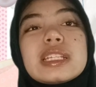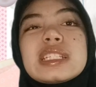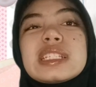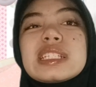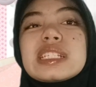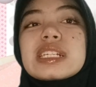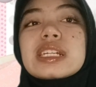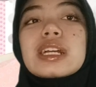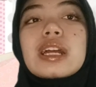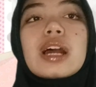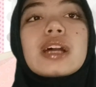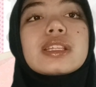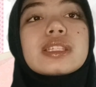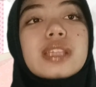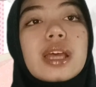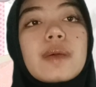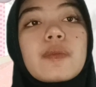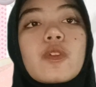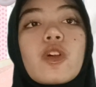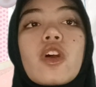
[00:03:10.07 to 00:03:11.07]
the
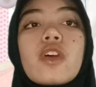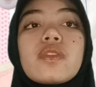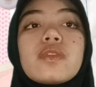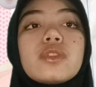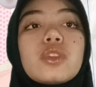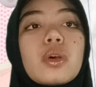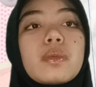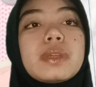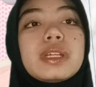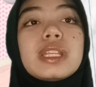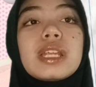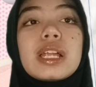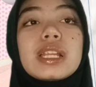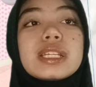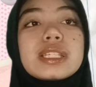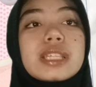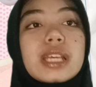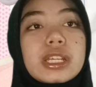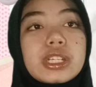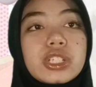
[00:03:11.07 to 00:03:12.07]
concept of
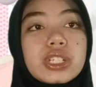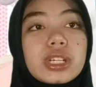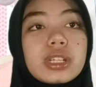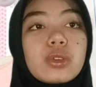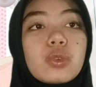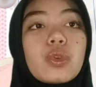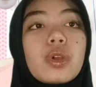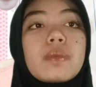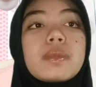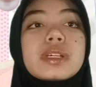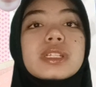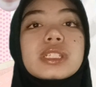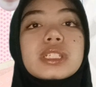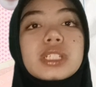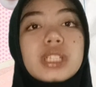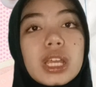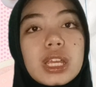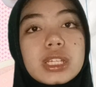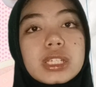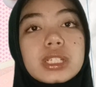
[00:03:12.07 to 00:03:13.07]
nominalization, we must
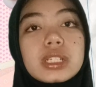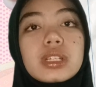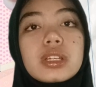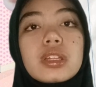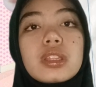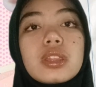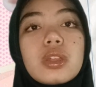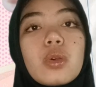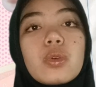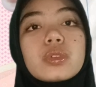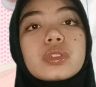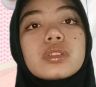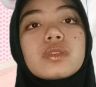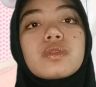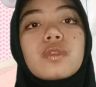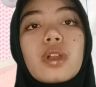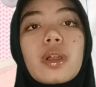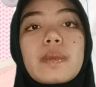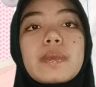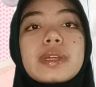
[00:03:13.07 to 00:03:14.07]
change those
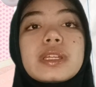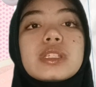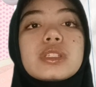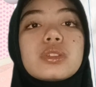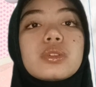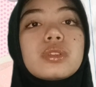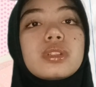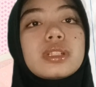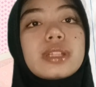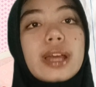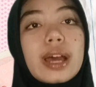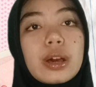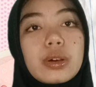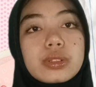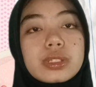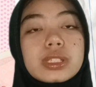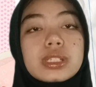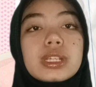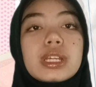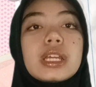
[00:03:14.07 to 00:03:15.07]
verbs into
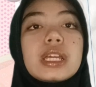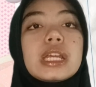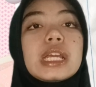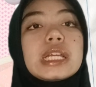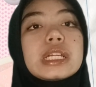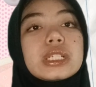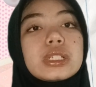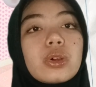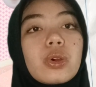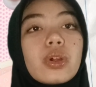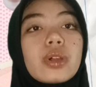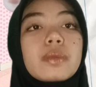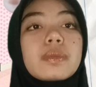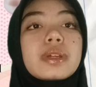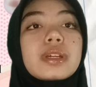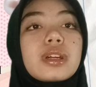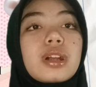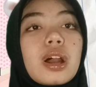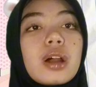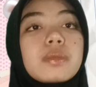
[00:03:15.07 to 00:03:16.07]
nouns. Ignore
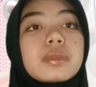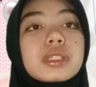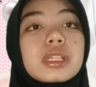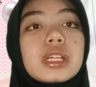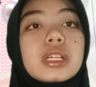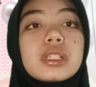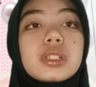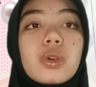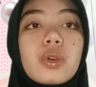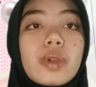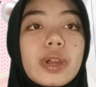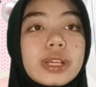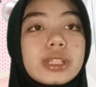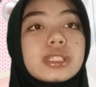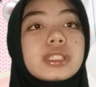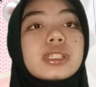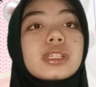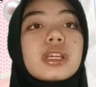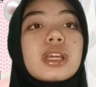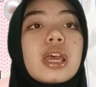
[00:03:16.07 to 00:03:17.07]
becomes
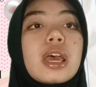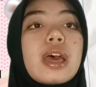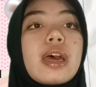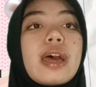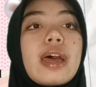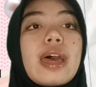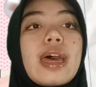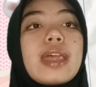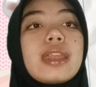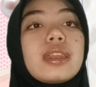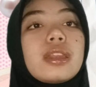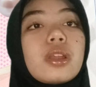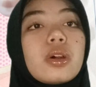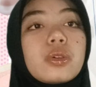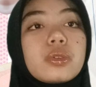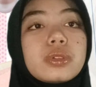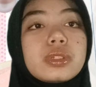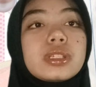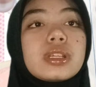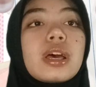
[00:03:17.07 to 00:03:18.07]
ignorance, and
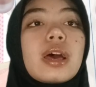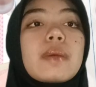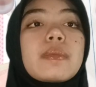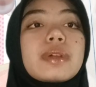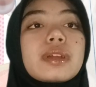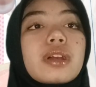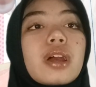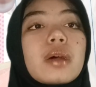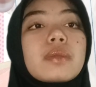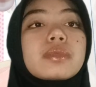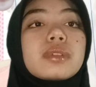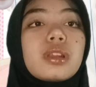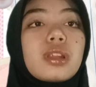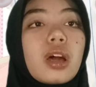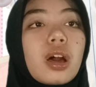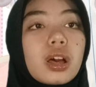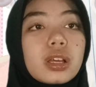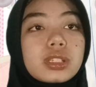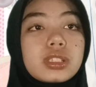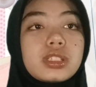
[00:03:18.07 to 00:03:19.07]
lose becomes
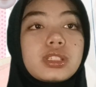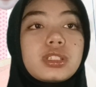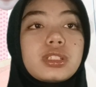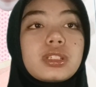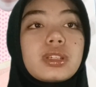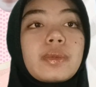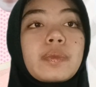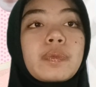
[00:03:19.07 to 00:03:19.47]
loss.